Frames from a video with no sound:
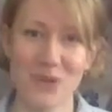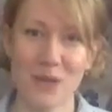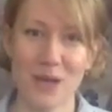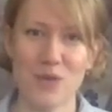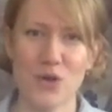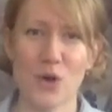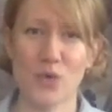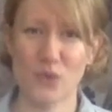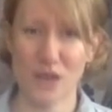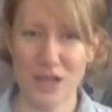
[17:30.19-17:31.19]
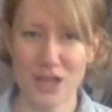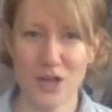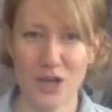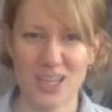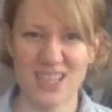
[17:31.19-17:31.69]
or maybe you're a really
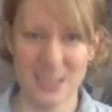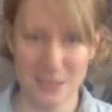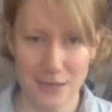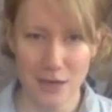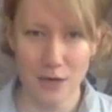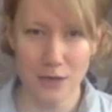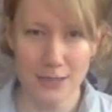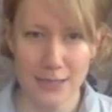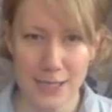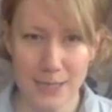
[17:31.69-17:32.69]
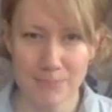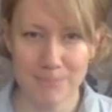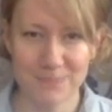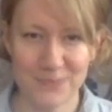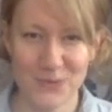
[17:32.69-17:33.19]
good assist on your team,
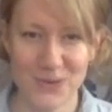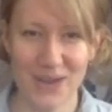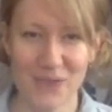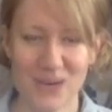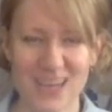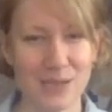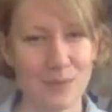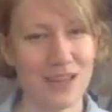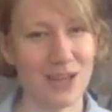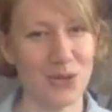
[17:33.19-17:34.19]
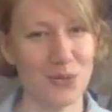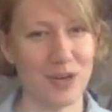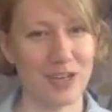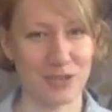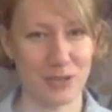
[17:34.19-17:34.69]
right? What is something that you bring to your